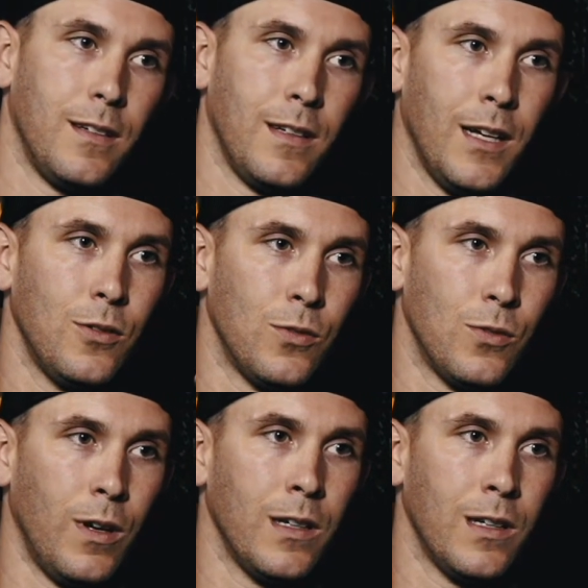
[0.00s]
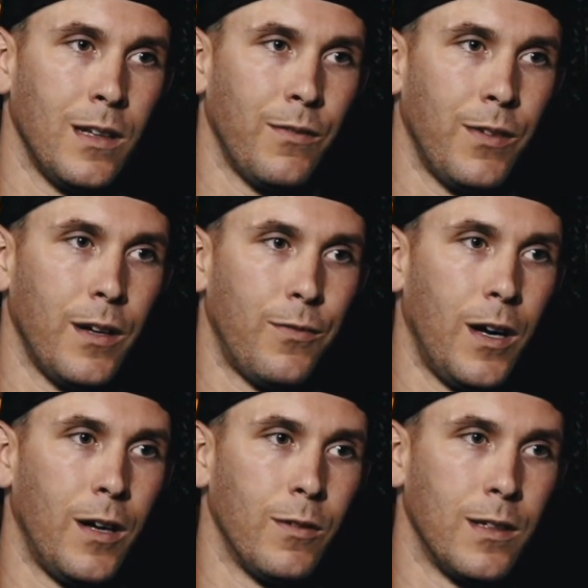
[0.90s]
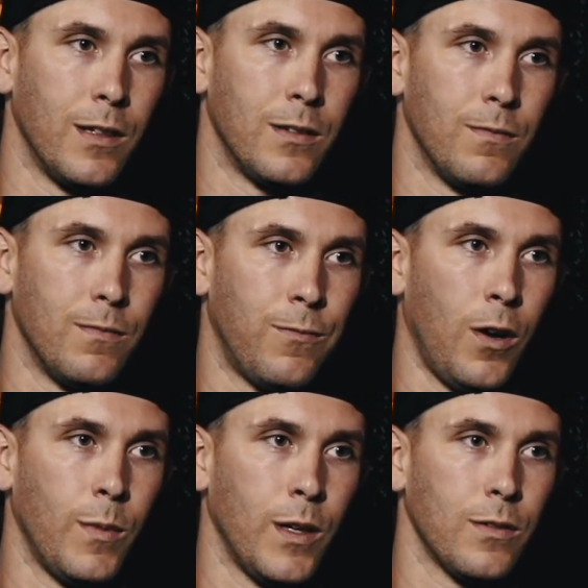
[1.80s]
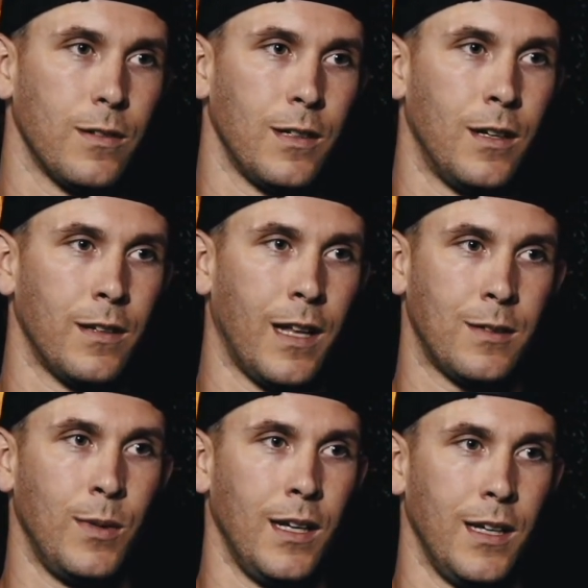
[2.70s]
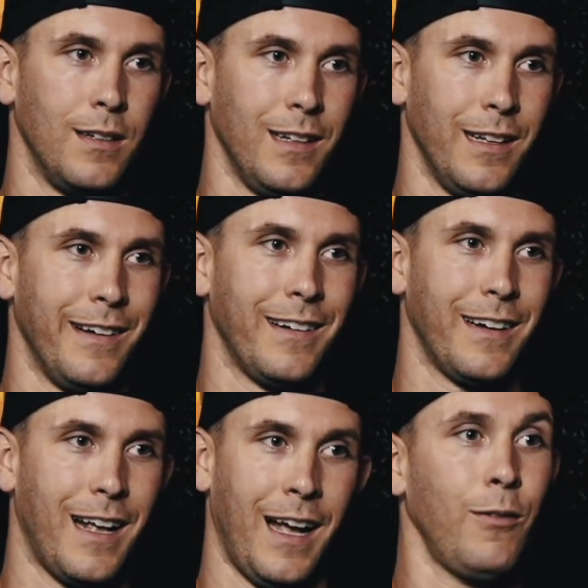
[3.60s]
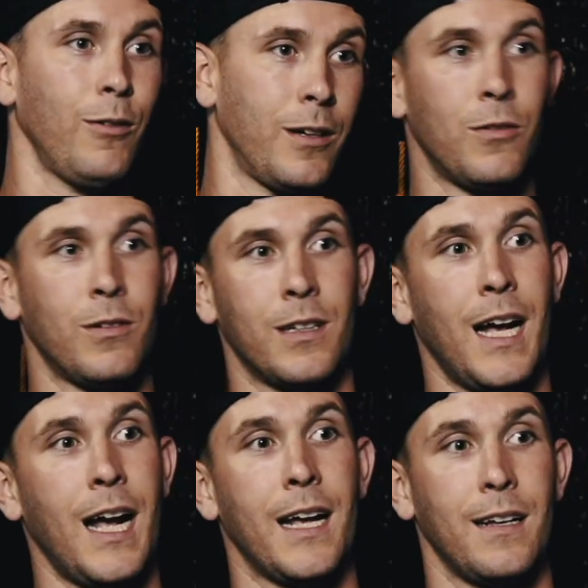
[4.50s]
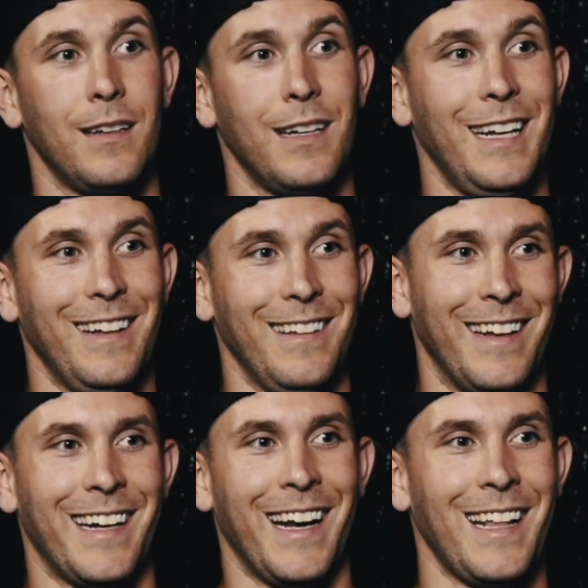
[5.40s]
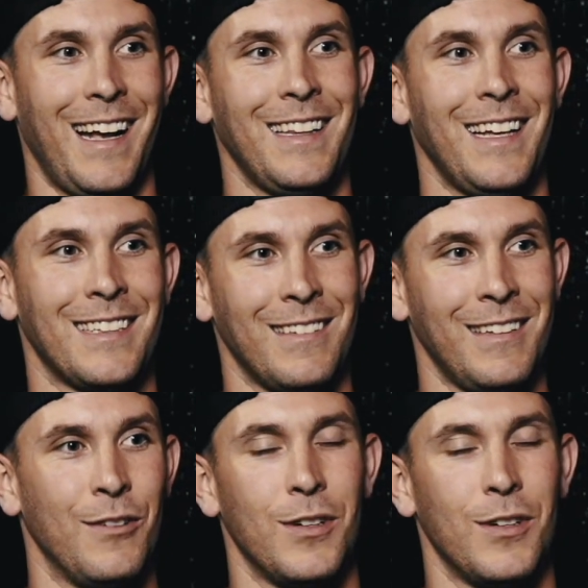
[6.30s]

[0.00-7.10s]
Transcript: guess who's running in the very front with his firm missile? You know, that's me, you know, and I really don't want to die. You know, like, I'd like to live.